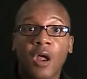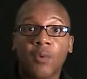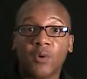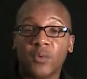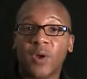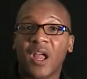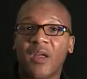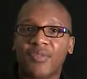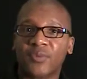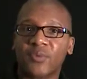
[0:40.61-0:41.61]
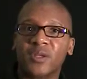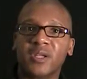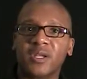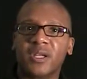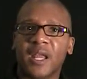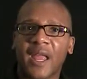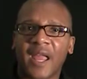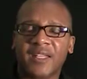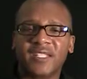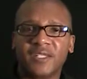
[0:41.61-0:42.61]
we will have three
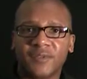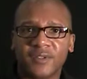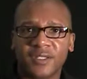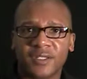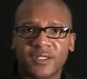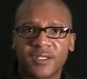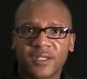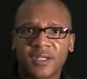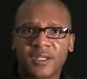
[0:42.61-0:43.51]
activities